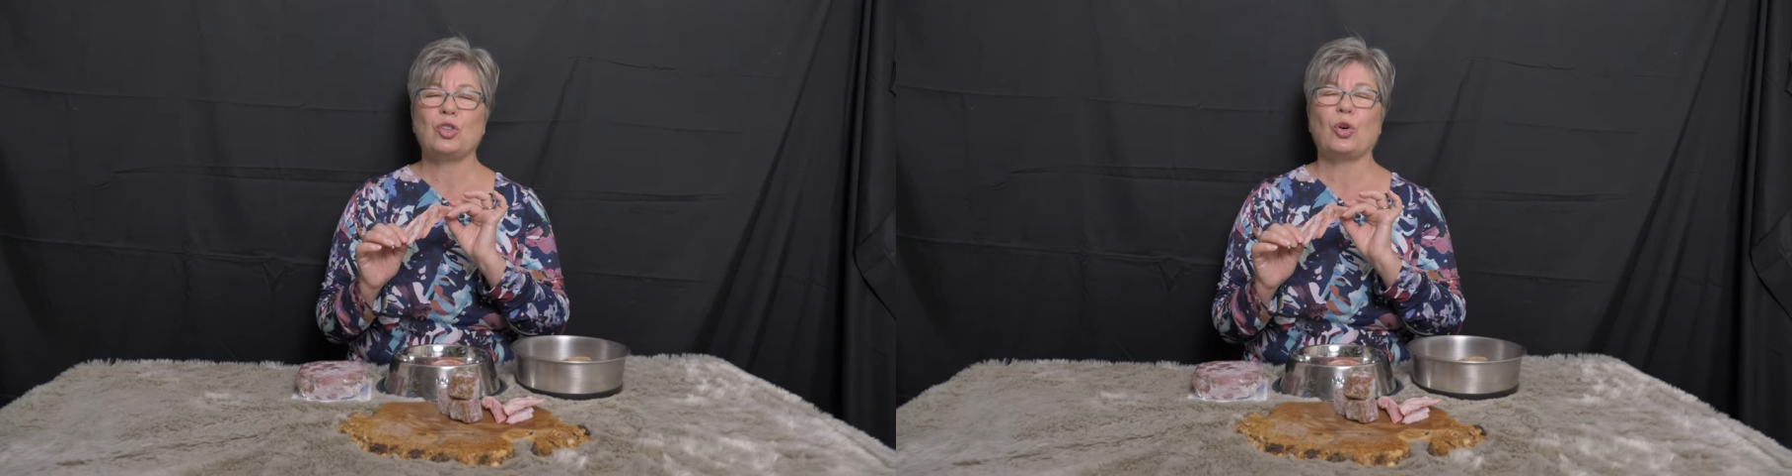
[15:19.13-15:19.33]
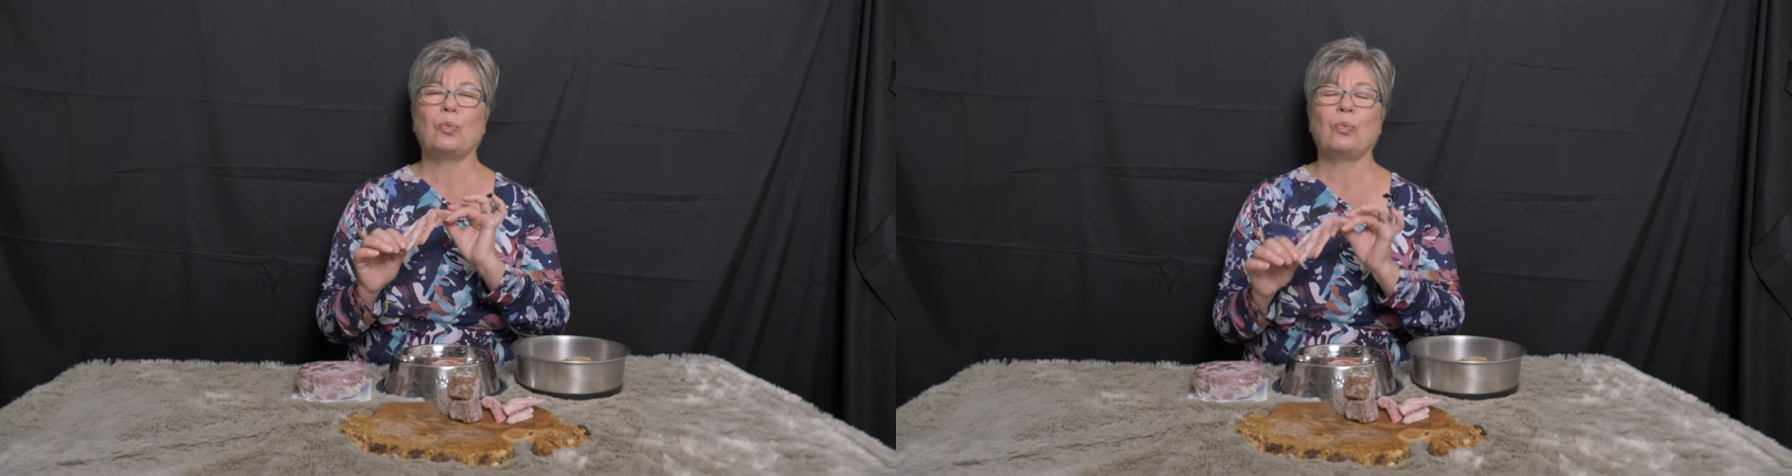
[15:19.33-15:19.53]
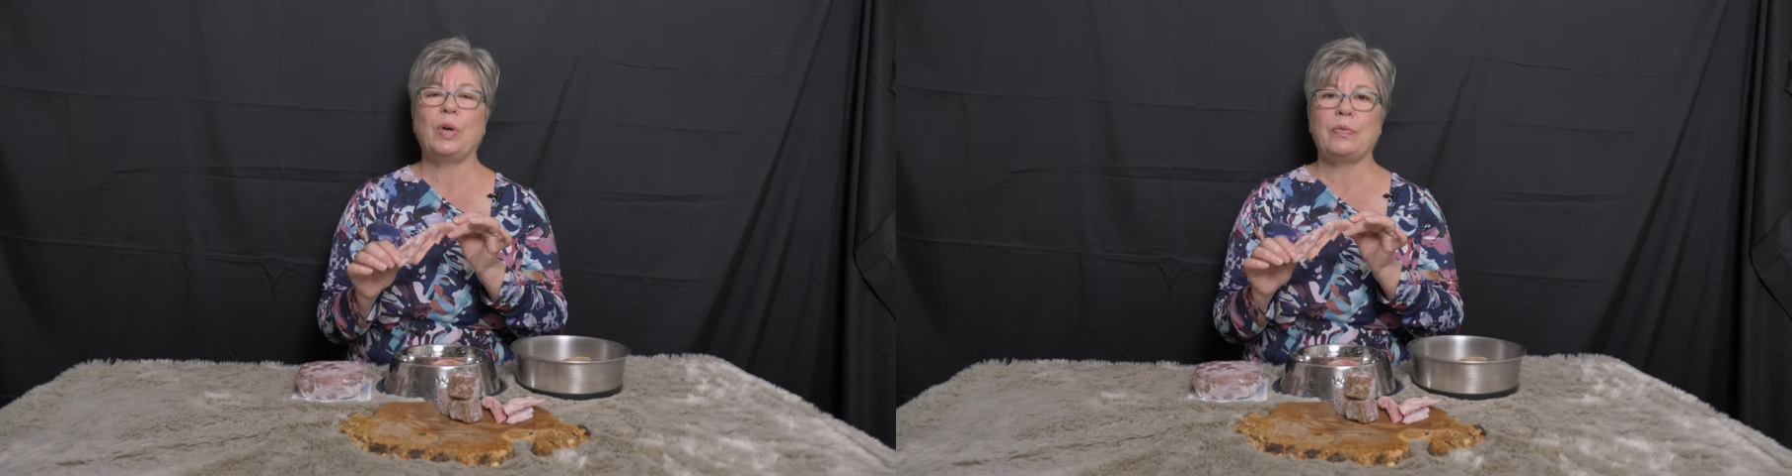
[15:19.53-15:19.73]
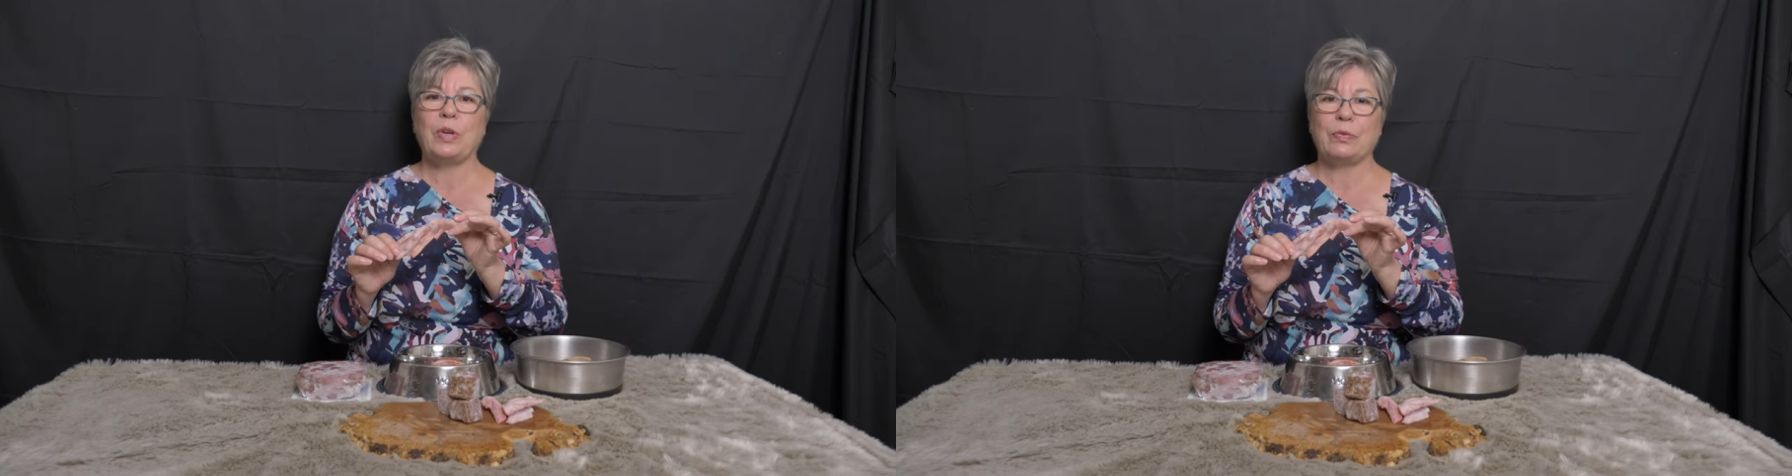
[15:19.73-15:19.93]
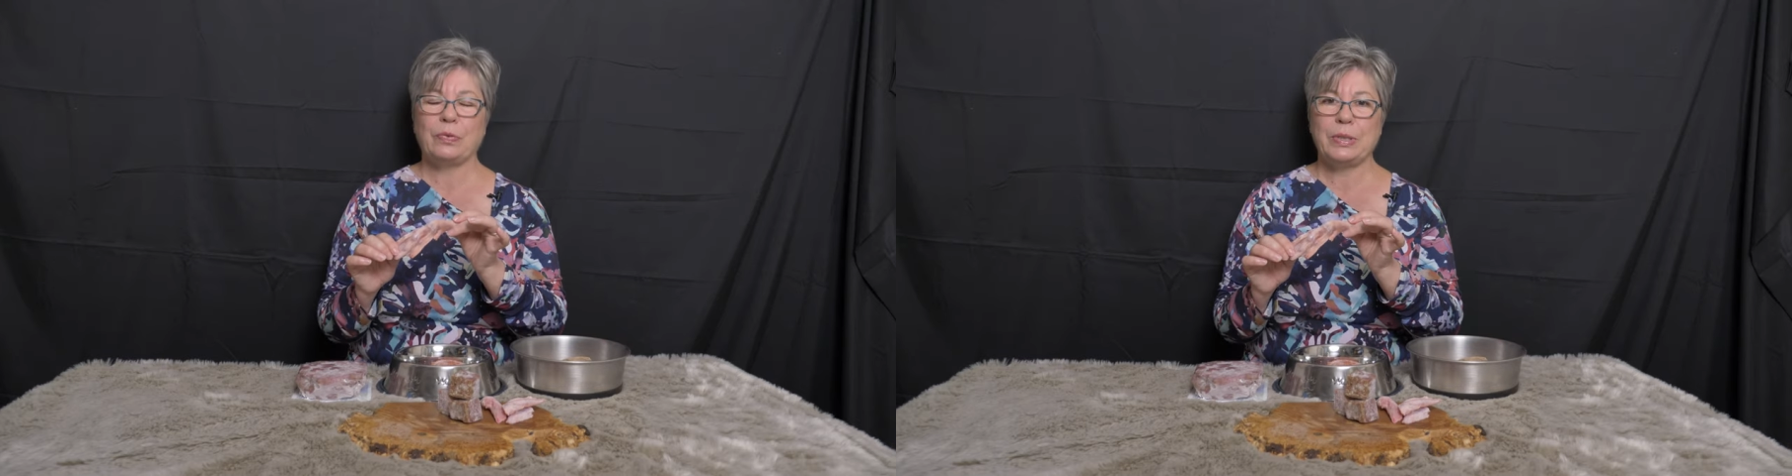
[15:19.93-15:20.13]

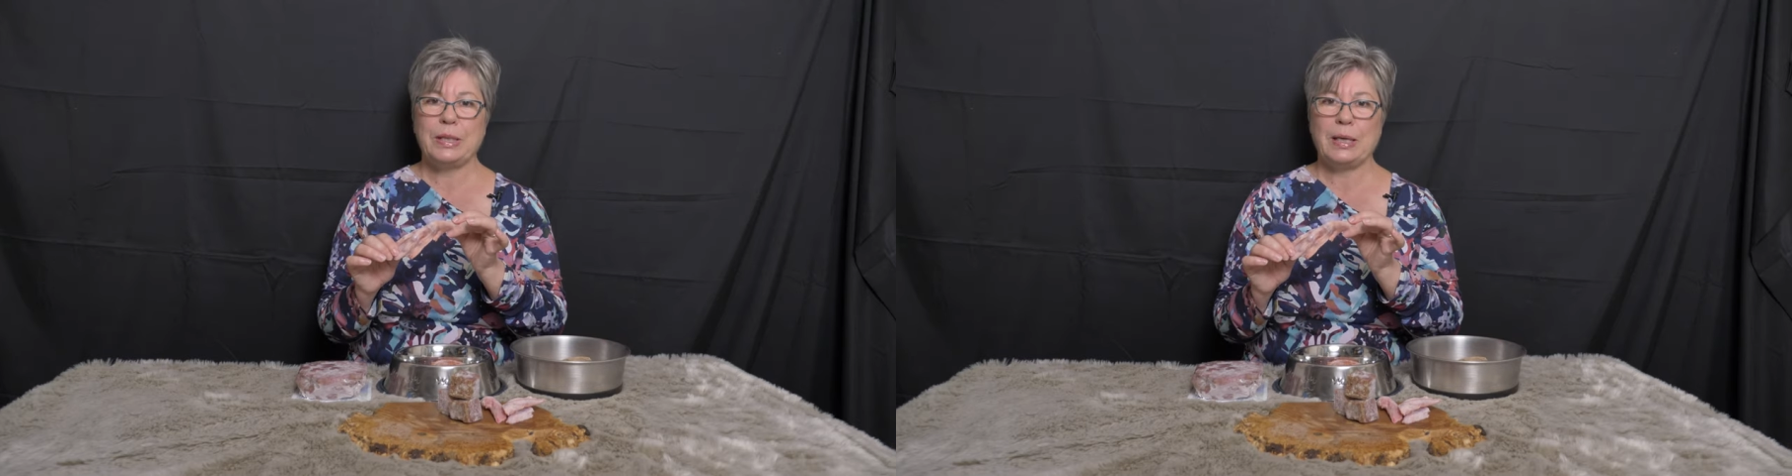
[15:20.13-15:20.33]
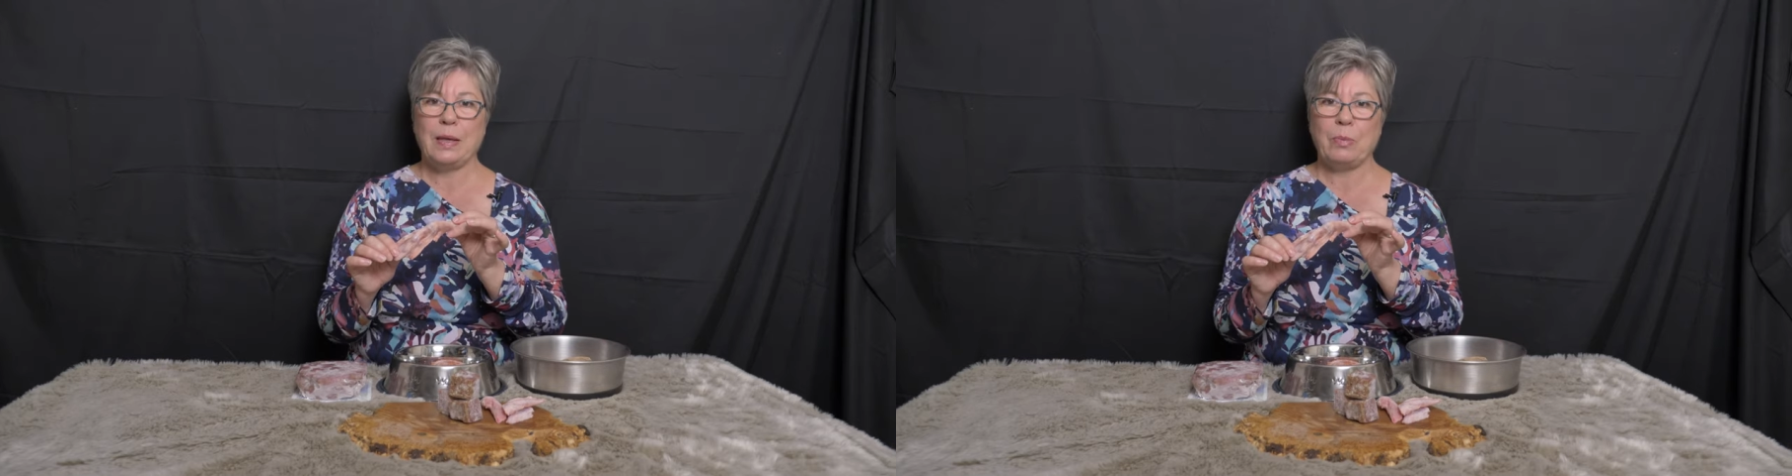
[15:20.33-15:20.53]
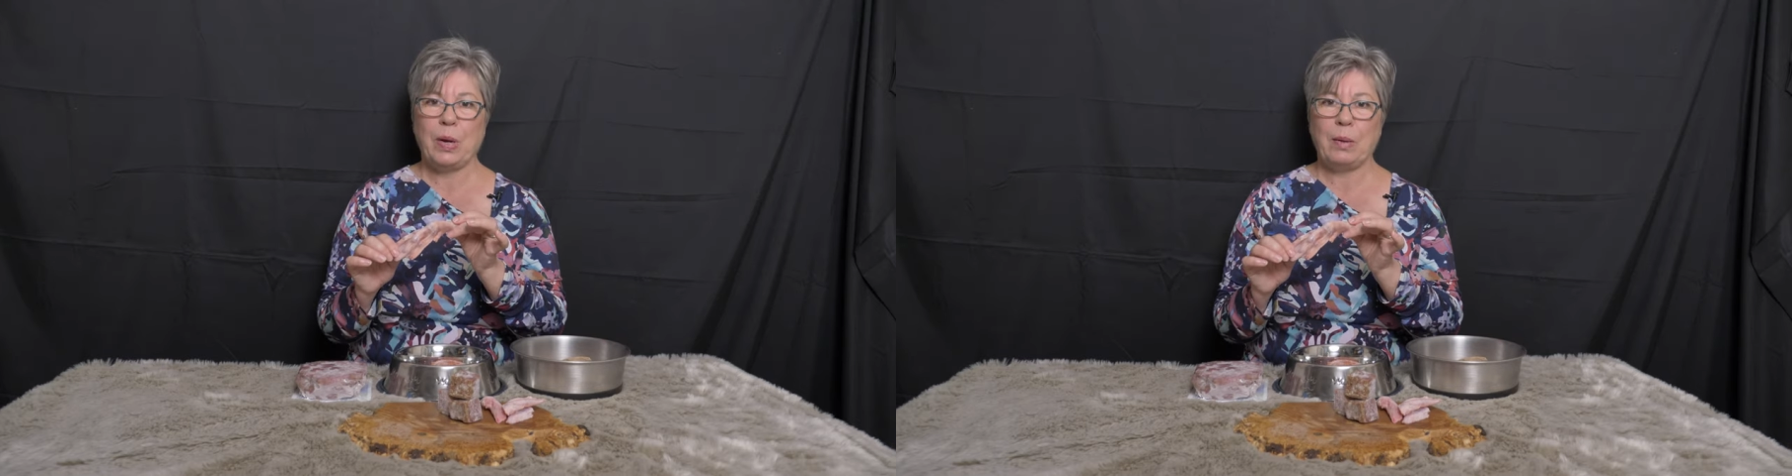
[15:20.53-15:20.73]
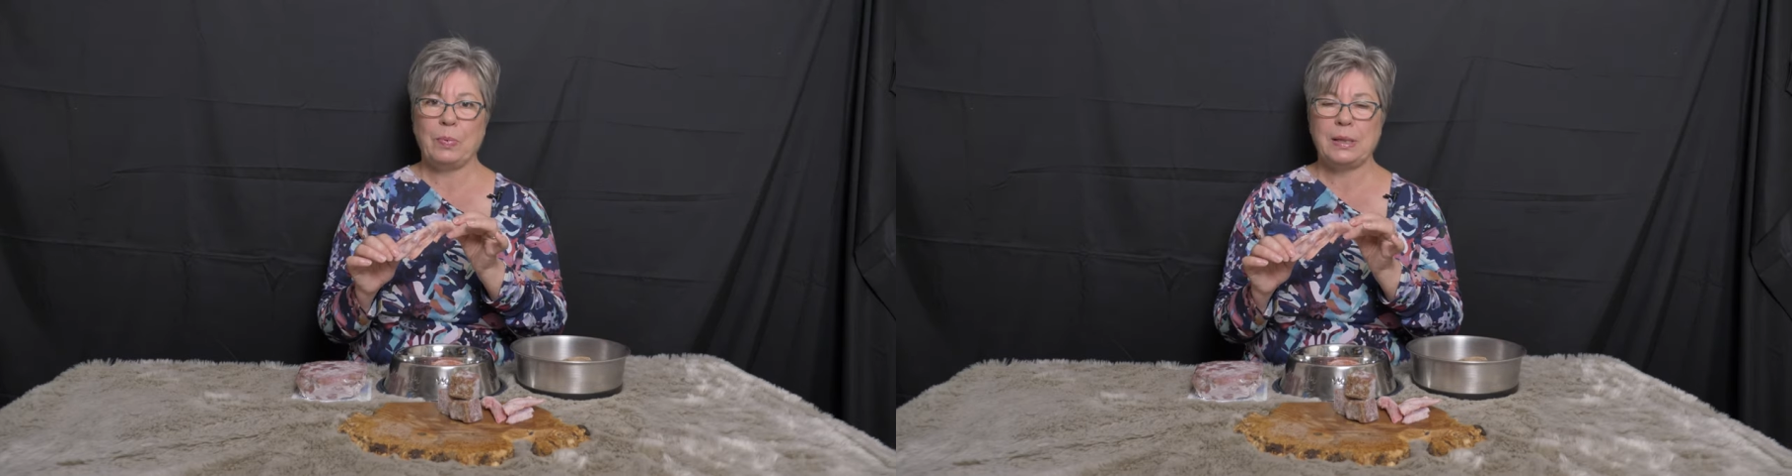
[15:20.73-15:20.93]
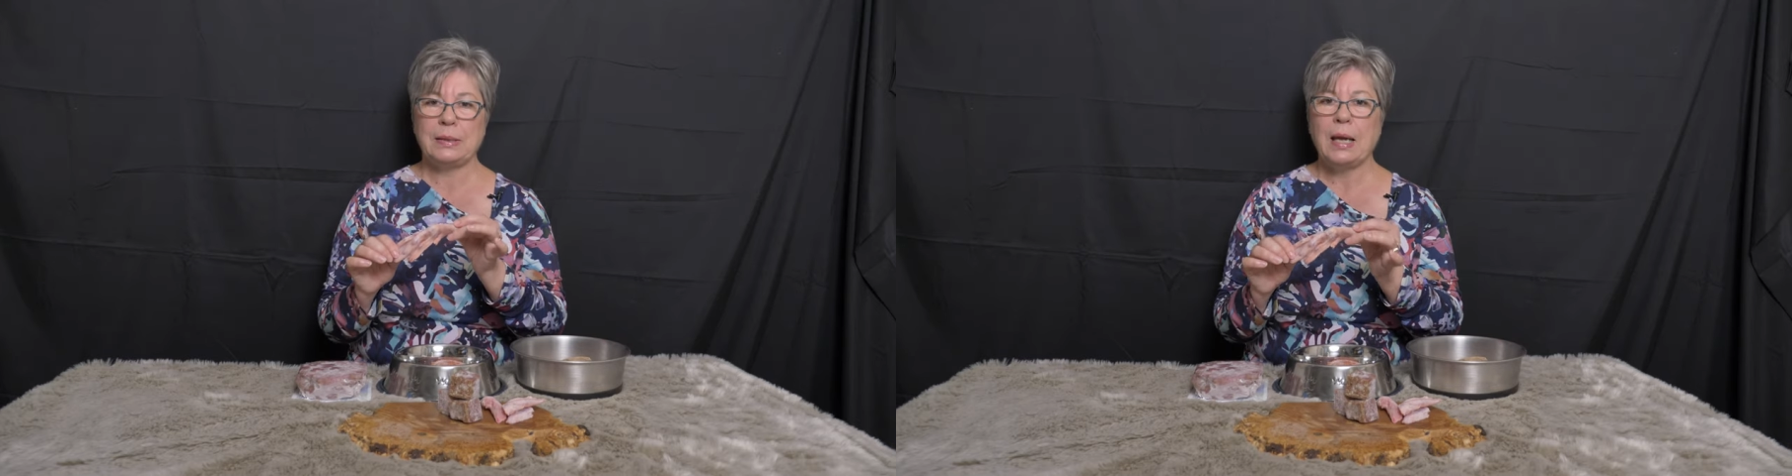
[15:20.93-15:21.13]
terrific for teething
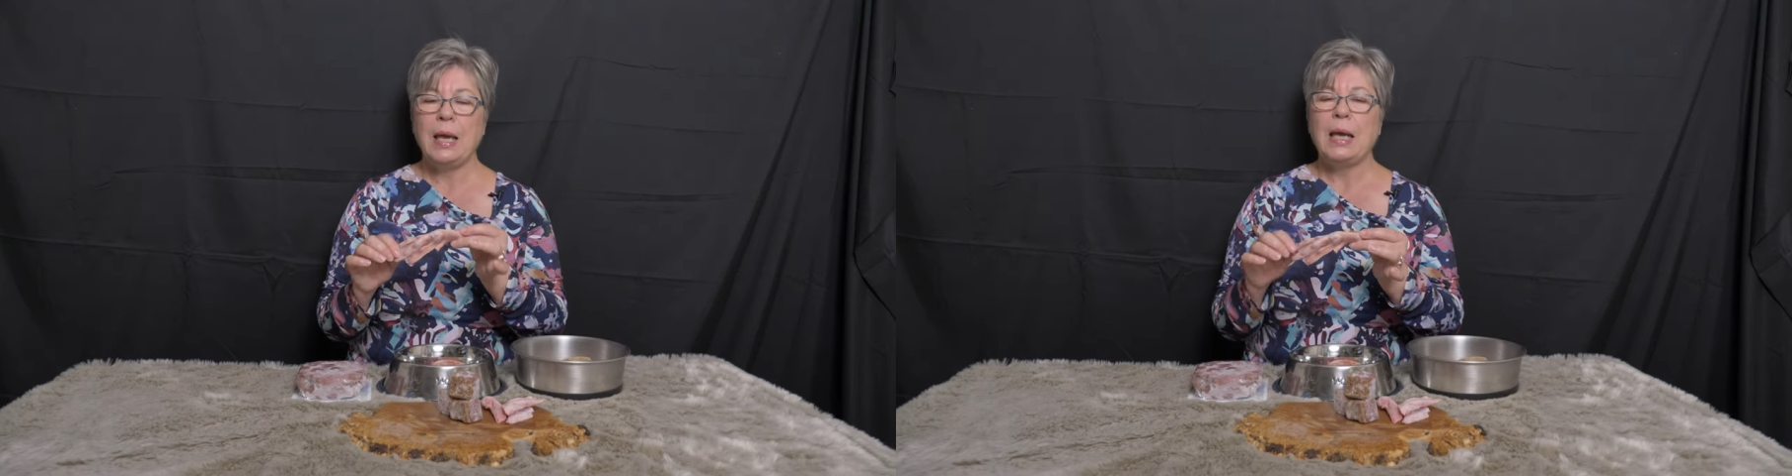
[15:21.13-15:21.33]
puppies.